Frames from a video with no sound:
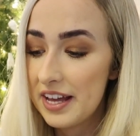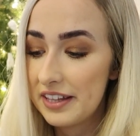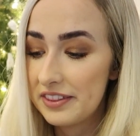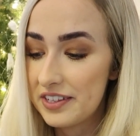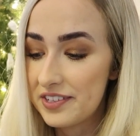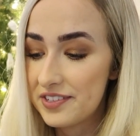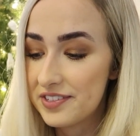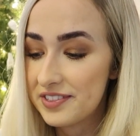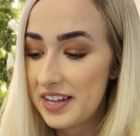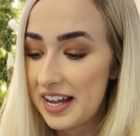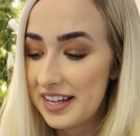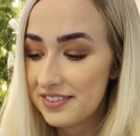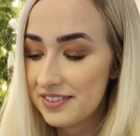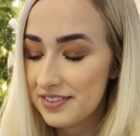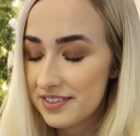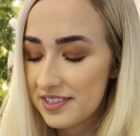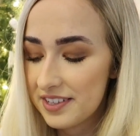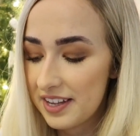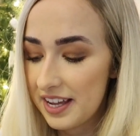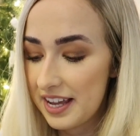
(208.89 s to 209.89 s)
The
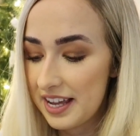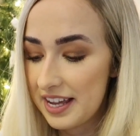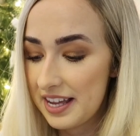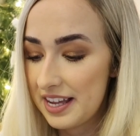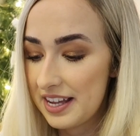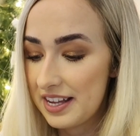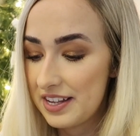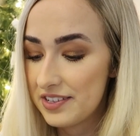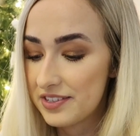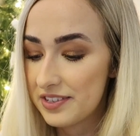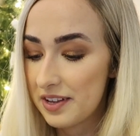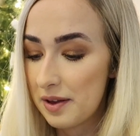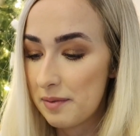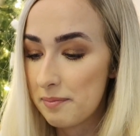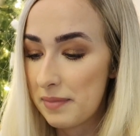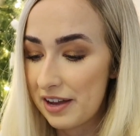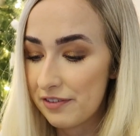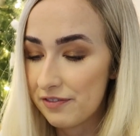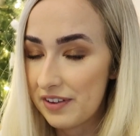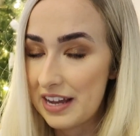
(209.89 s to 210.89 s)
scent is
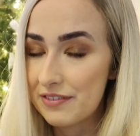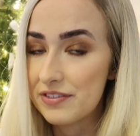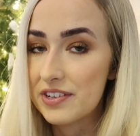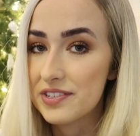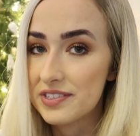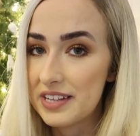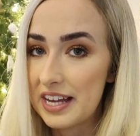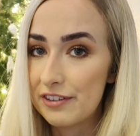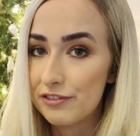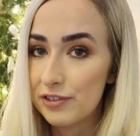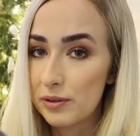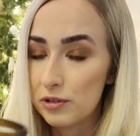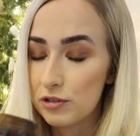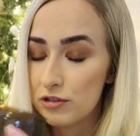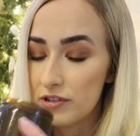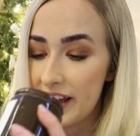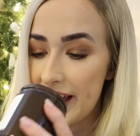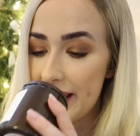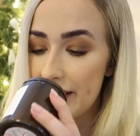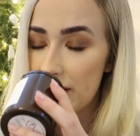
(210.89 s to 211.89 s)
my favorite scent from
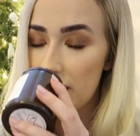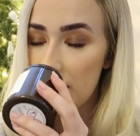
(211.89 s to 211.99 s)
Create